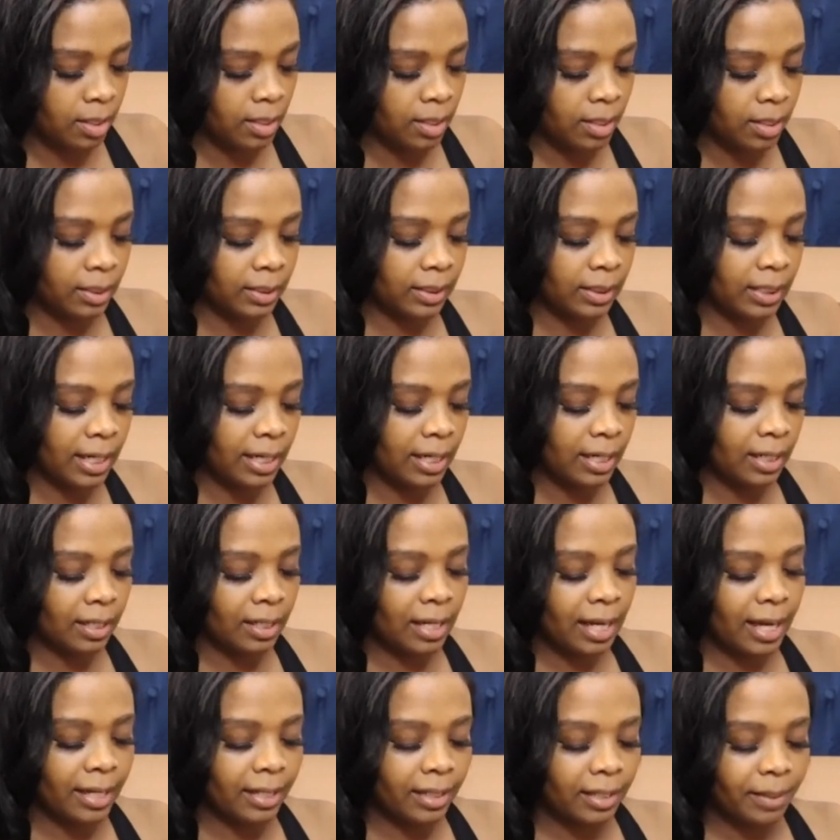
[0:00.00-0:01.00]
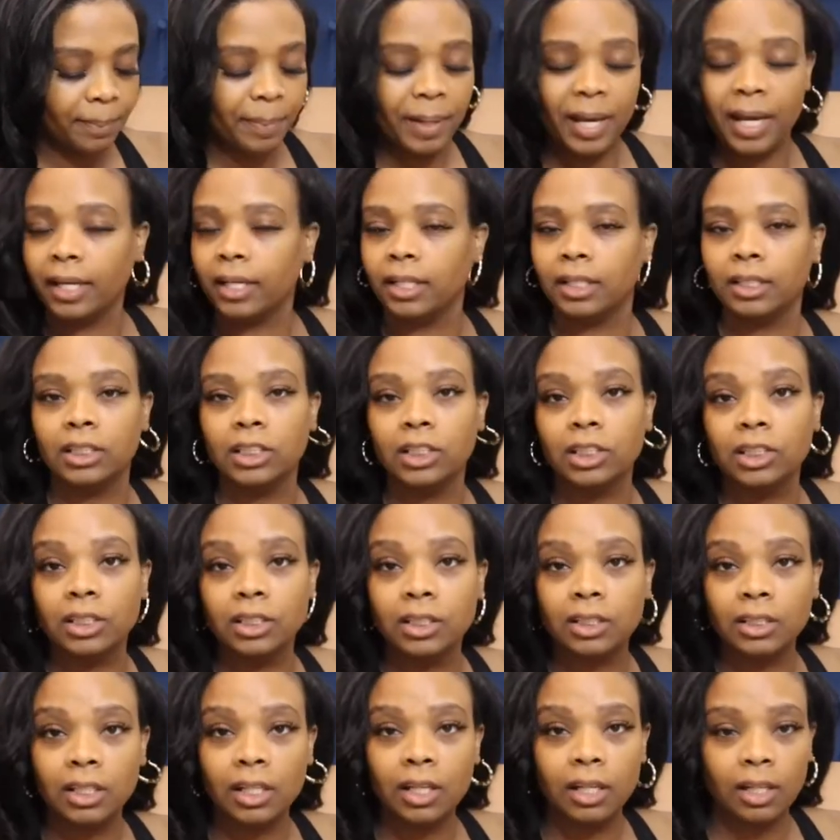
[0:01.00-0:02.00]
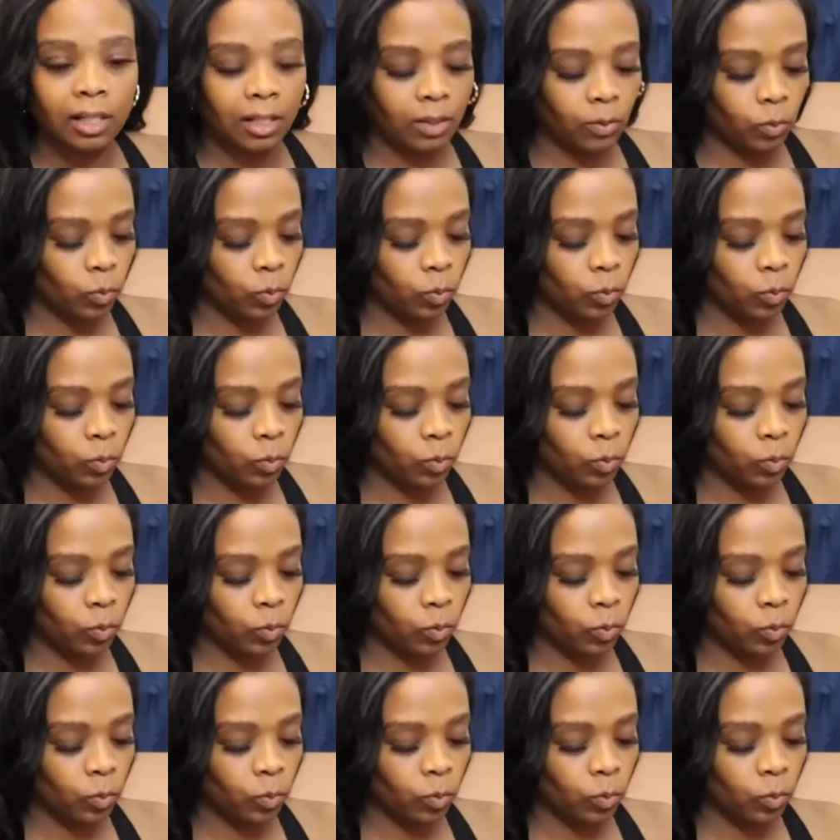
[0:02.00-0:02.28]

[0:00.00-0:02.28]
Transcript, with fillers: it's kind of light. The packages uh,